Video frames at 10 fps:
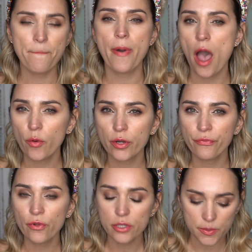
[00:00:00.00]

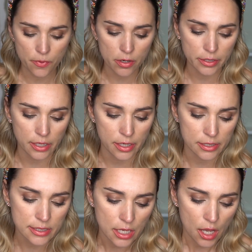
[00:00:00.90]
powerful this product
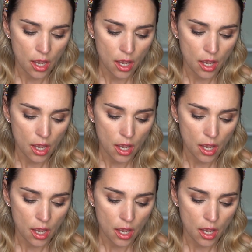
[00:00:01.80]
is